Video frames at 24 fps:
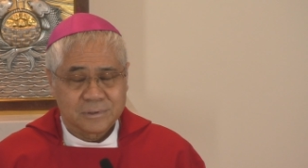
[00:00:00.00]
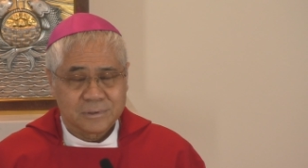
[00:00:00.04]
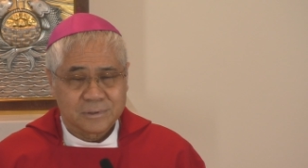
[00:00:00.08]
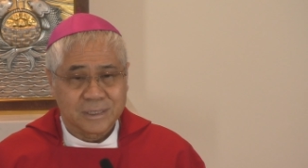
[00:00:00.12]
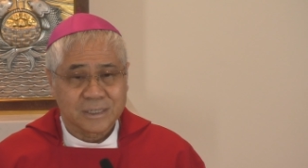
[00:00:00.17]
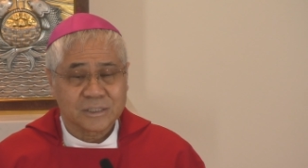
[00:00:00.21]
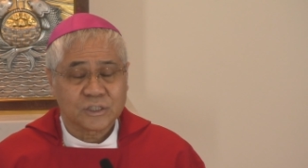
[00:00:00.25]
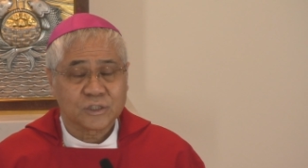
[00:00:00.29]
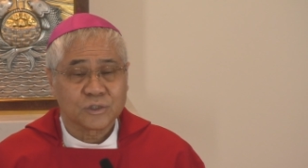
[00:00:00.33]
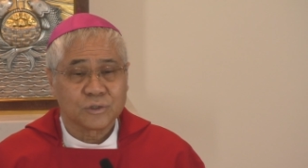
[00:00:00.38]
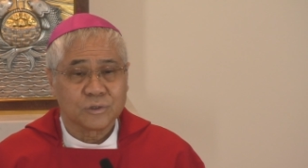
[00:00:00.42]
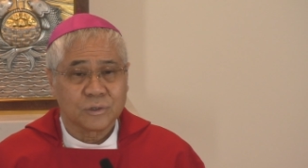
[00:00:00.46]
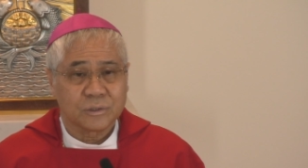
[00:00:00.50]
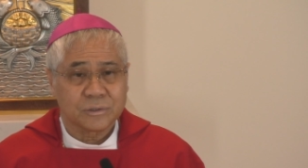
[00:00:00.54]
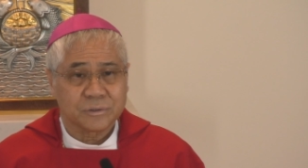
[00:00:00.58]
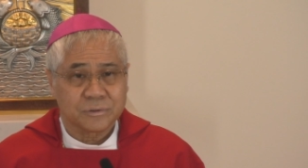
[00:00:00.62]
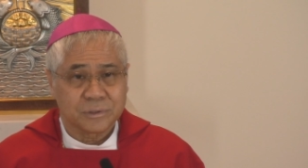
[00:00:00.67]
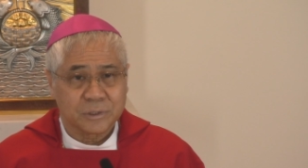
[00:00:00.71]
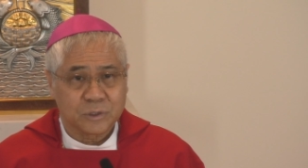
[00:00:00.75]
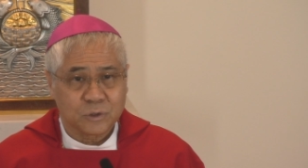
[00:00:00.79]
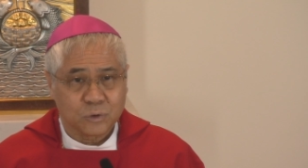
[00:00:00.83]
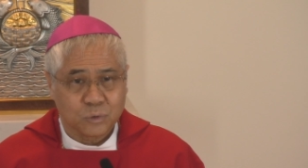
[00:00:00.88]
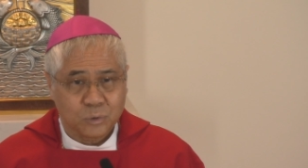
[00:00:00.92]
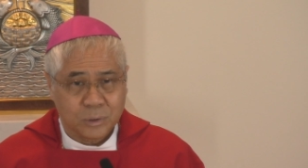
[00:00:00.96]
does not
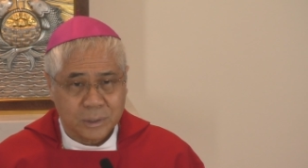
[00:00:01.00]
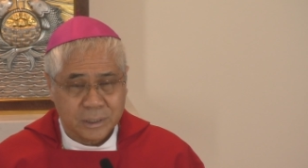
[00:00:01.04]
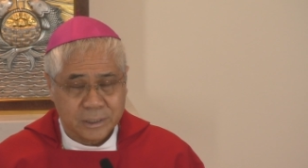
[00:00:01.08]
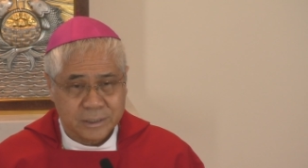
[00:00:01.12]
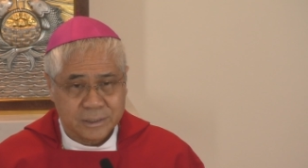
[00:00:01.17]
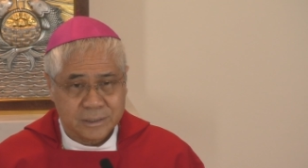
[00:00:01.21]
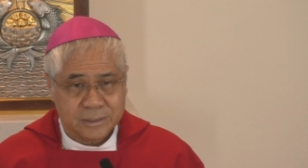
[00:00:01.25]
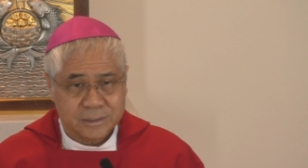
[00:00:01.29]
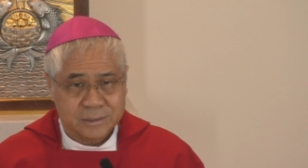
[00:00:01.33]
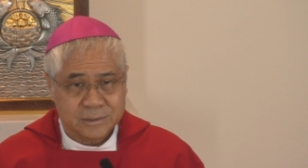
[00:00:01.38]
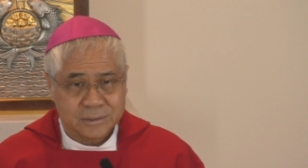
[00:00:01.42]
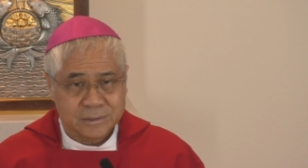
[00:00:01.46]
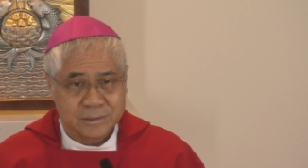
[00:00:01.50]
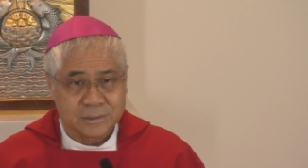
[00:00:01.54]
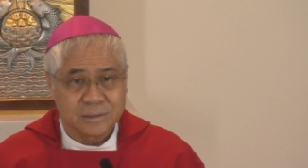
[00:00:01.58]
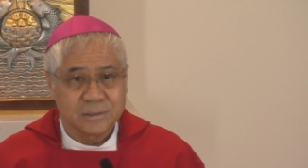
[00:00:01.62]
require